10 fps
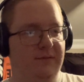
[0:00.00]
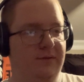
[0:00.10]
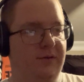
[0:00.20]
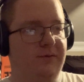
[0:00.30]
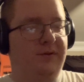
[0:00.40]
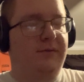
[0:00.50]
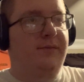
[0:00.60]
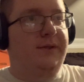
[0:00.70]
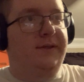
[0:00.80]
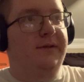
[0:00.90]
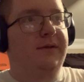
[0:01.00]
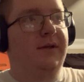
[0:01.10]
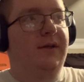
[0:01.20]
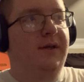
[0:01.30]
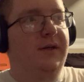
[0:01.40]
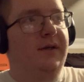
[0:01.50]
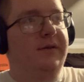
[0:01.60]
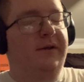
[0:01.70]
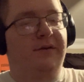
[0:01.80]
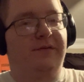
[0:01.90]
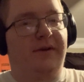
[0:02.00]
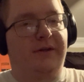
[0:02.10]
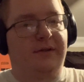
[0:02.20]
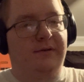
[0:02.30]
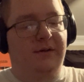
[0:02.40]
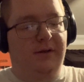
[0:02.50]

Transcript: those can be terrifying.